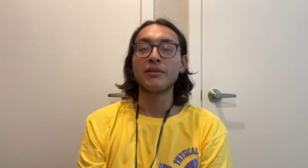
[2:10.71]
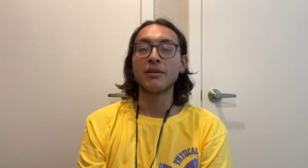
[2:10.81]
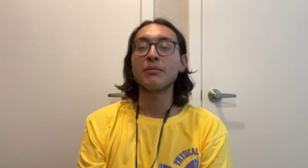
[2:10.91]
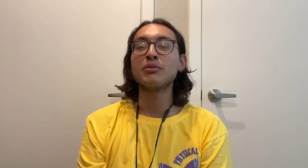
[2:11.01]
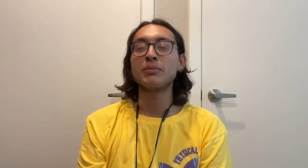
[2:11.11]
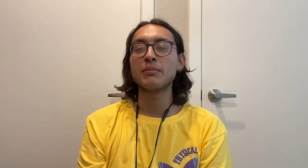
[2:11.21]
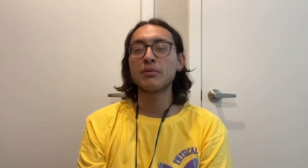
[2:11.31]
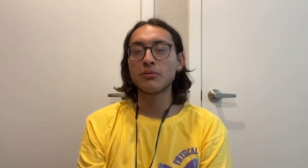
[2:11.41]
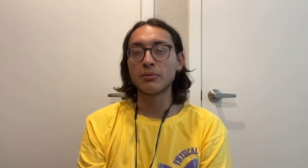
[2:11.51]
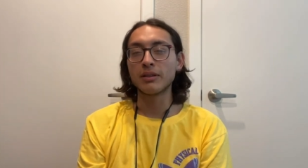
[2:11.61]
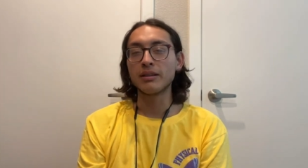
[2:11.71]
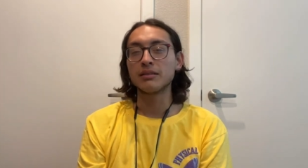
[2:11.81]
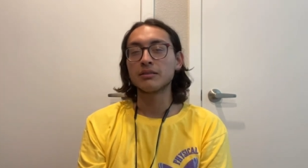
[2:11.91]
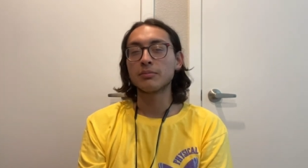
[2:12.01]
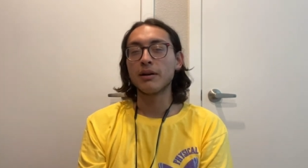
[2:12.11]
humble people really
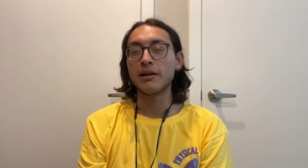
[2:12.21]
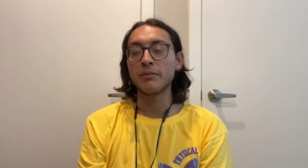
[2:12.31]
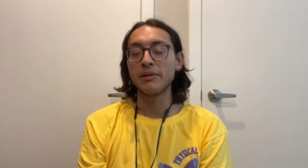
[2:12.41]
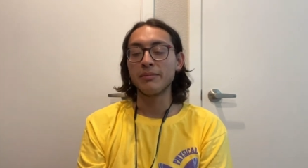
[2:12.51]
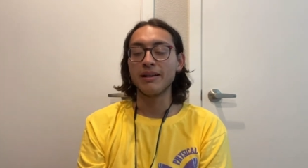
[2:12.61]
inspire me,